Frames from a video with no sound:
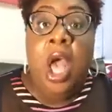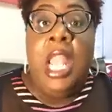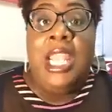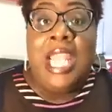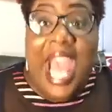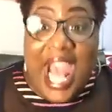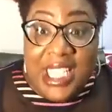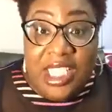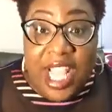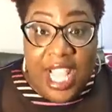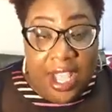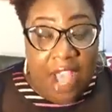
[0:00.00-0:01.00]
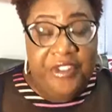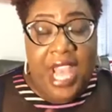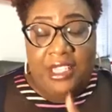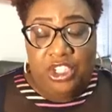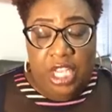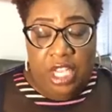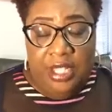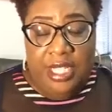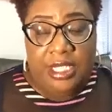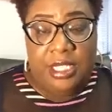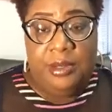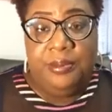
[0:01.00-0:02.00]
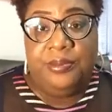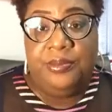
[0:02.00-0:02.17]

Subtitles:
Last thing, I forgot to share this.